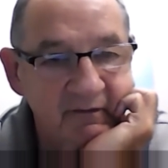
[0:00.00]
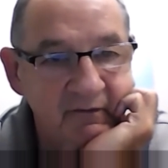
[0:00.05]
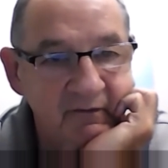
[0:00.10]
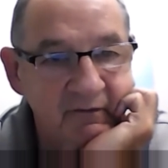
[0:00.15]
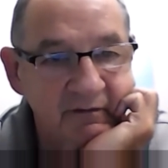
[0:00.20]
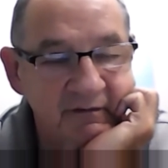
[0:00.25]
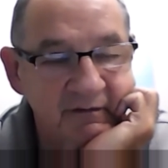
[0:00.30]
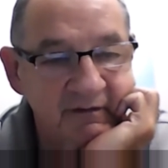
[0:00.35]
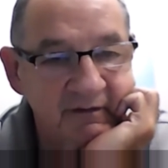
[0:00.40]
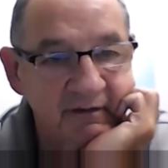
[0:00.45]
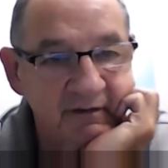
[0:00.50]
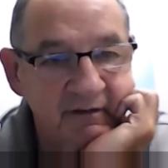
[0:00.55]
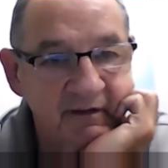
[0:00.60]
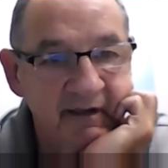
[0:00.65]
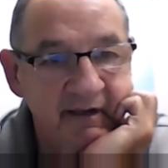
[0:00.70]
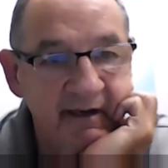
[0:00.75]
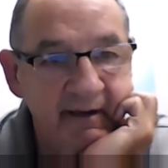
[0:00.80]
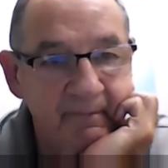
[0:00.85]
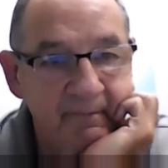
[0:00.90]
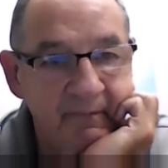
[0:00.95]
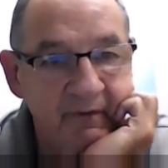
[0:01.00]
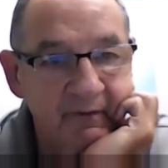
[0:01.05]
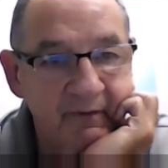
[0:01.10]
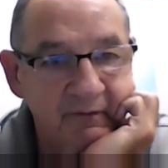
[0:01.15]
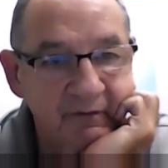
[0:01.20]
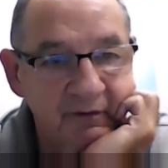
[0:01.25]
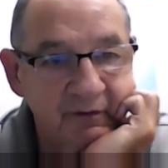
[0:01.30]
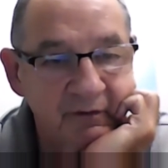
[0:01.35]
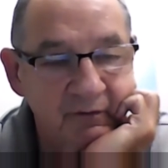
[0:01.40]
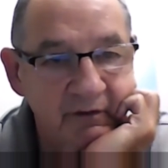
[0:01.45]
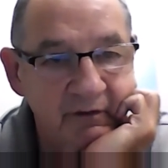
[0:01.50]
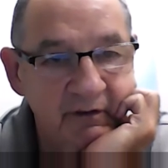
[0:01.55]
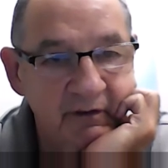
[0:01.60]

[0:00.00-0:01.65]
there was a depth to